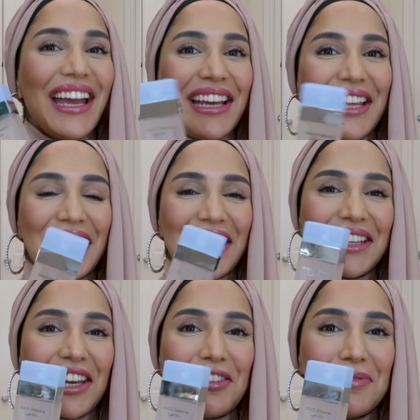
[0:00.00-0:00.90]
he
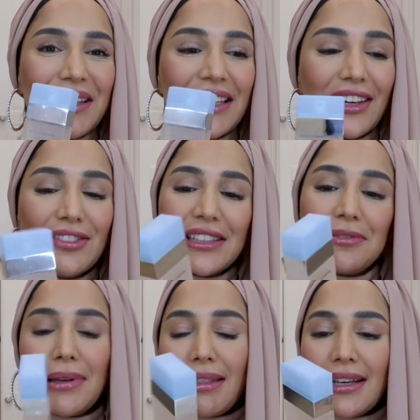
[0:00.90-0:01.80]
then
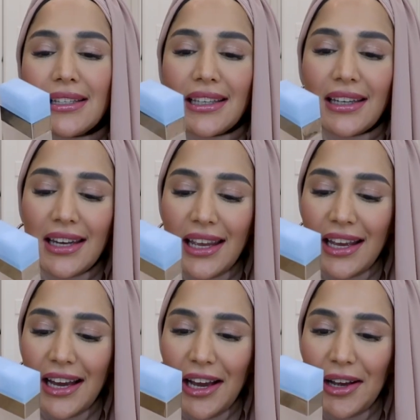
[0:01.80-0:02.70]
gifted me this. And
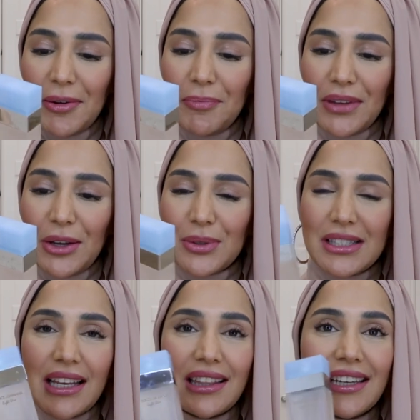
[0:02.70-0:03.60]
it was
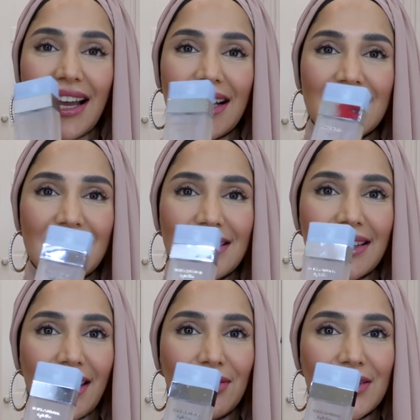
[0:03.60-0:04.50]
like the
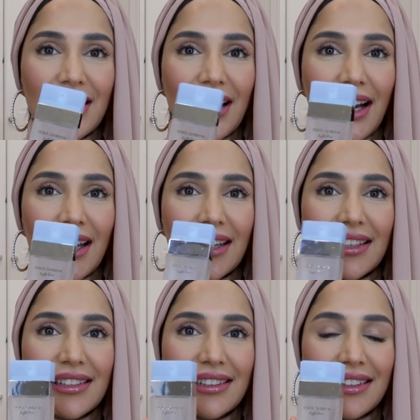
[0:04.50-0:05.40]
nicest gift that I
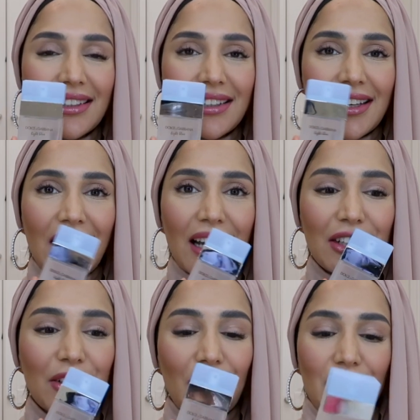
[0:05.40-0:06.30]

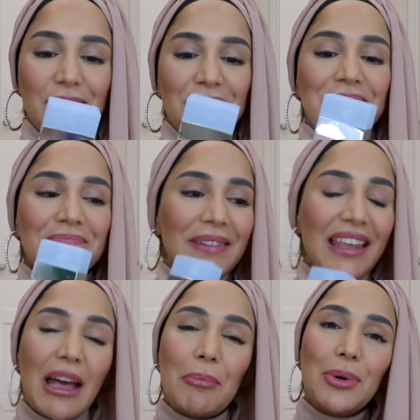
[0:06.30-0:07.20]
had got,
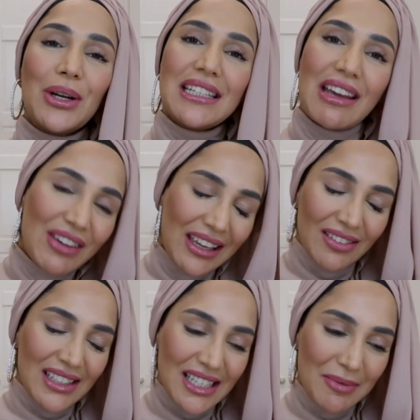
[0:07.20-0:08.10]
a boy had ever
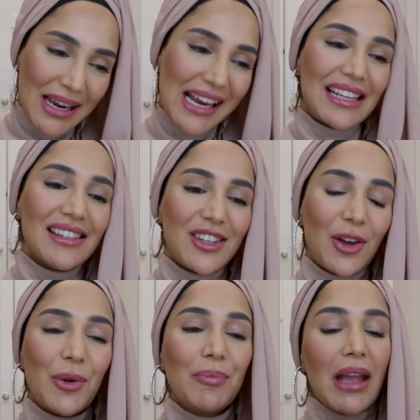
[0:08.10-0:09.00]
given to me, and
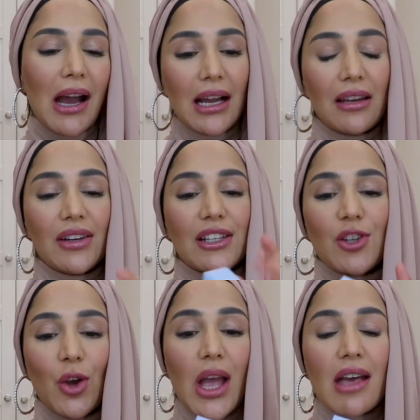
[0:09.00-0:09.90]
so I love it.
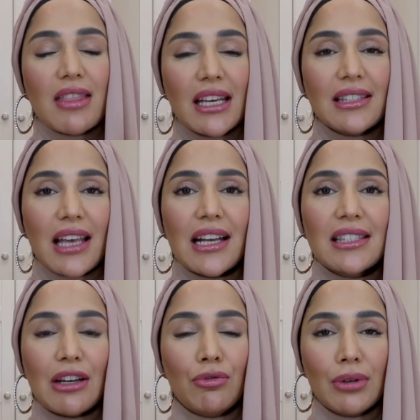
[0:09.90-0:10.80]
So this
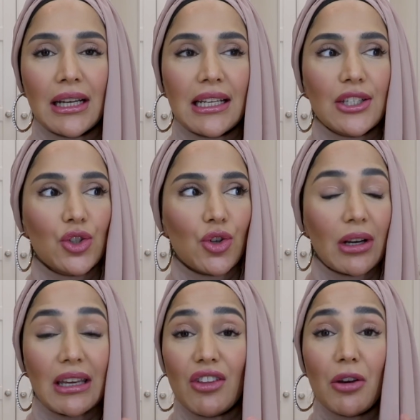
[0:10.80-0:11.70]
has a really
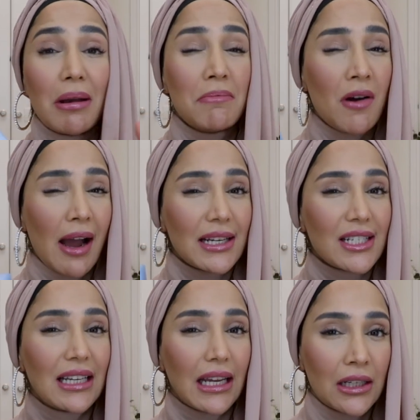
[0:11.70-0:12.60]
strong, even though I'm not
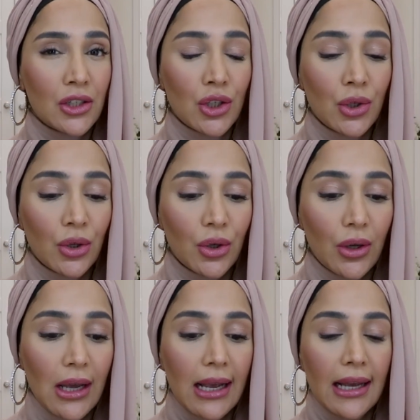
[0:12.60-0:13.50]
actually
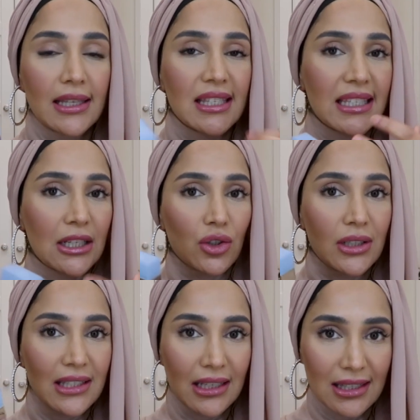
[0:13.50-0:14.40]
into
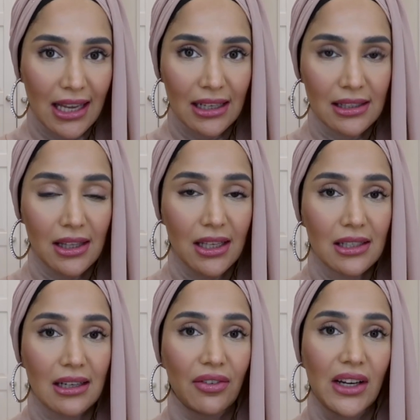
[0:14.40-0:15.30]
citrusy scents, this
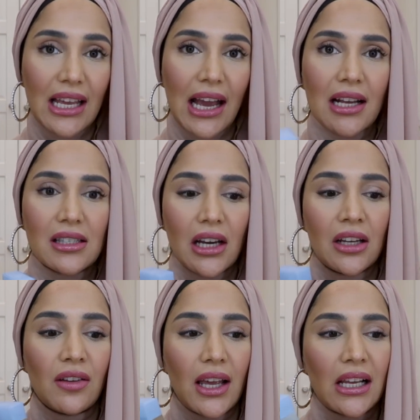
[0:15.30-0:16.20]
definitely has
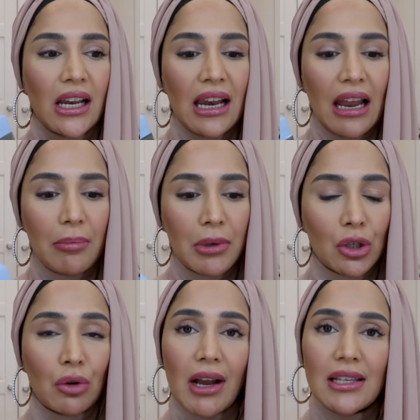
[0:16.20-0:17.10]
kind of like a
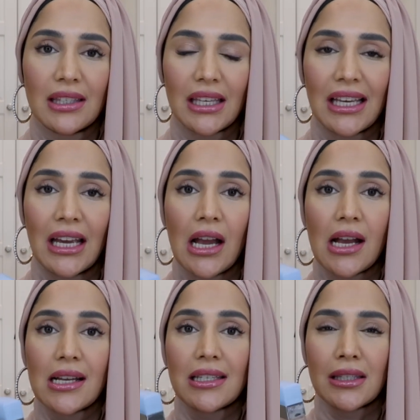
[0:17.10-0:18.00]
lemongrassy
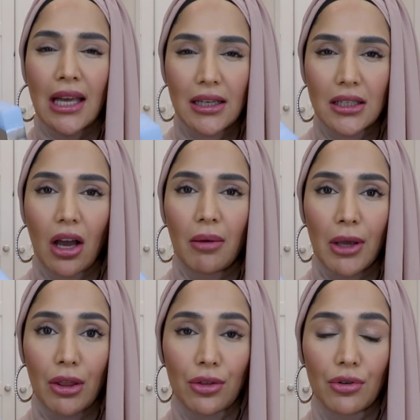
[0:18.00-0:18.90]
scent
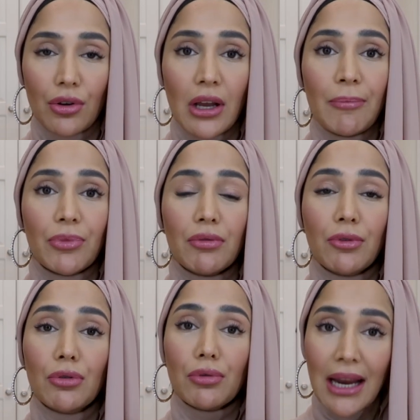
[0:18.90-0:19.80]
coming through. The
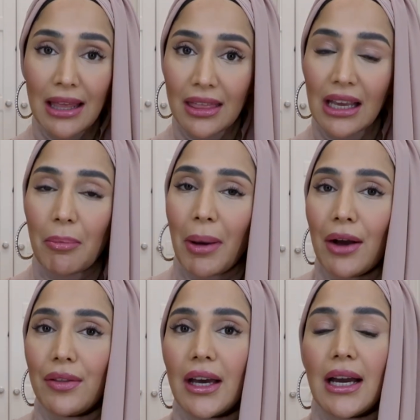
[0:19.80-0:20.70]
great thing
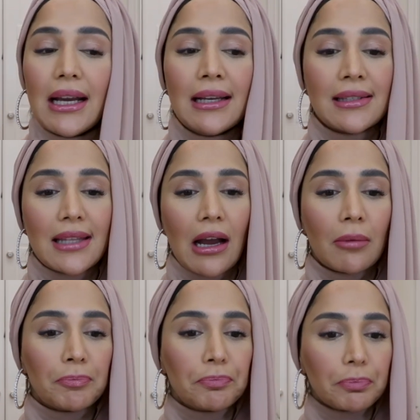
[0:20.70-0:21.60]
about that is
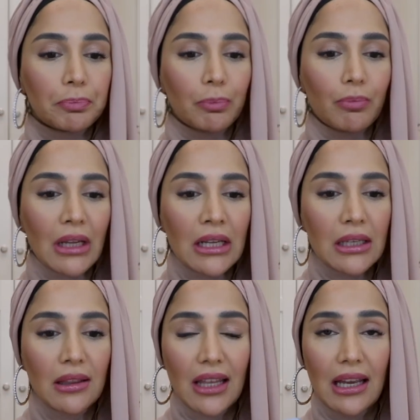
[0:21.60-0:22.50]
that
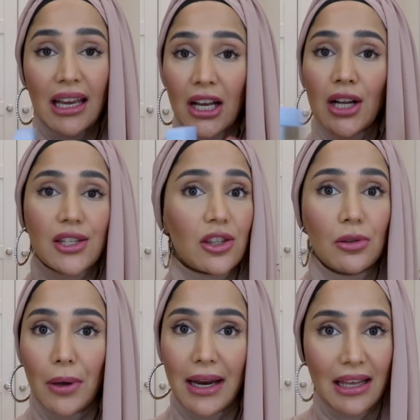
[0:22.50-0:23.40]
it cuts
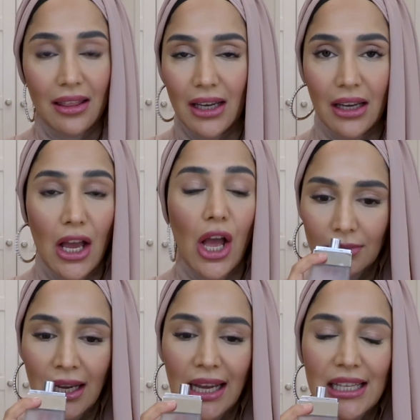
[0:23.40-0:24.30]
through anything.
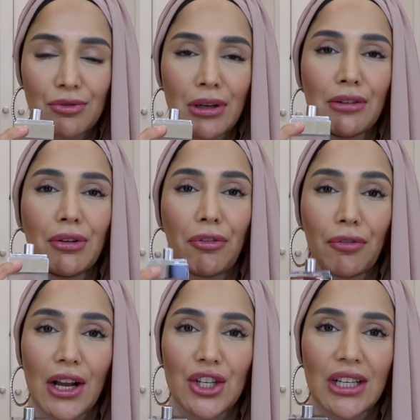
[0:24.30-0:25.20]
It's really
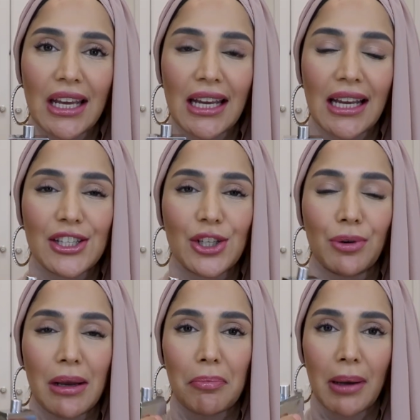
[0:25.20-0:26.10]
refreshing. It's a
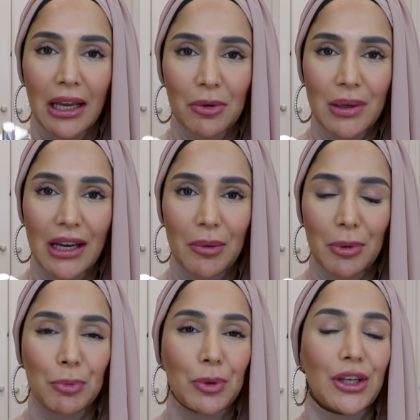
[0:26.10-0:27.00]
great pick-me-up.
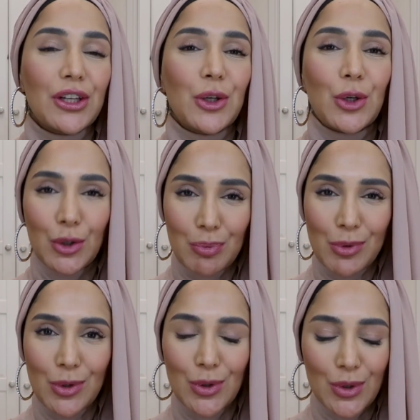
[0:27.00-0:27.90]
It'll put you in a good
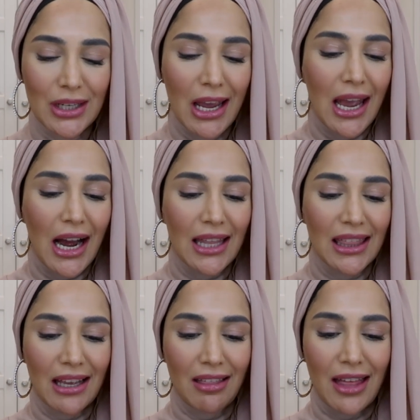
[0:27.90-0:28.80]
mood. I
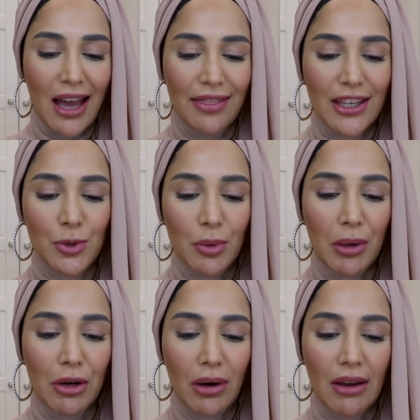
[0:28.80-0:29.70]
think that this would
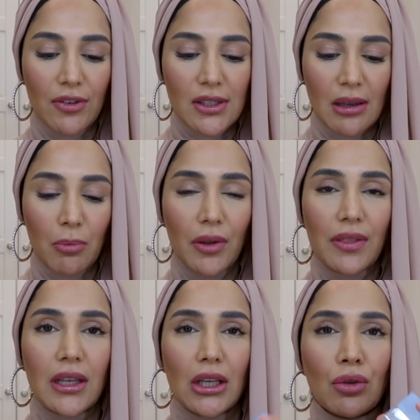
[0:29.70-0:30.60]
be great for
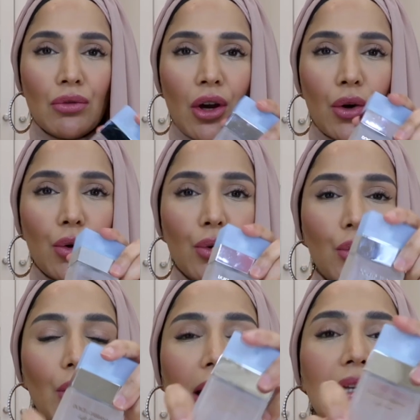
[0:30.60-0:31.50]
someone that you know
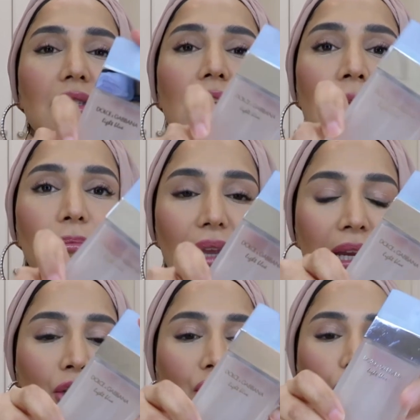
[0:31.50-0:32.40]
who is
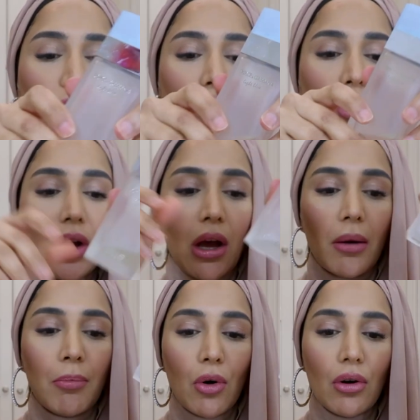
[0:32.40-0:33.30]
into
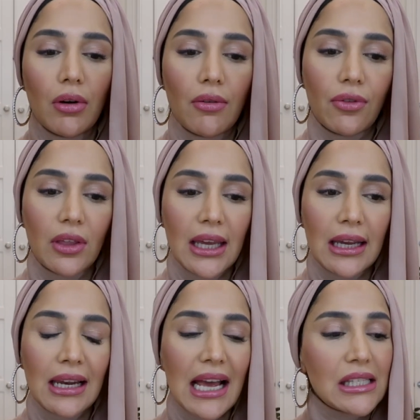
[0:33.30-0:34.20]
more of the
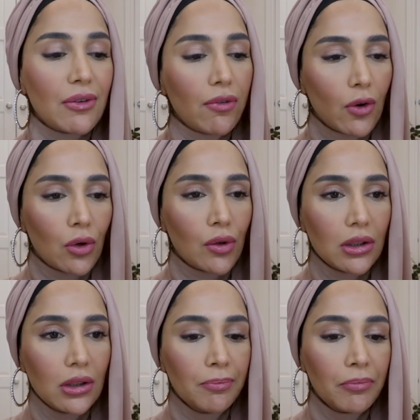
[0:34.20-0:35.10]
less
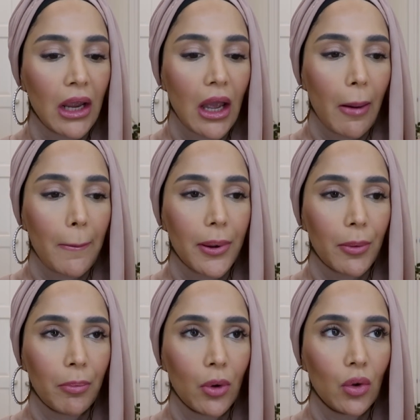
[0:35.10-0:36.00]
floral,
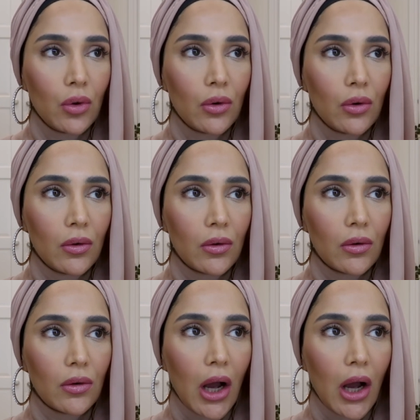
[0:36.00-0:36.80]
but more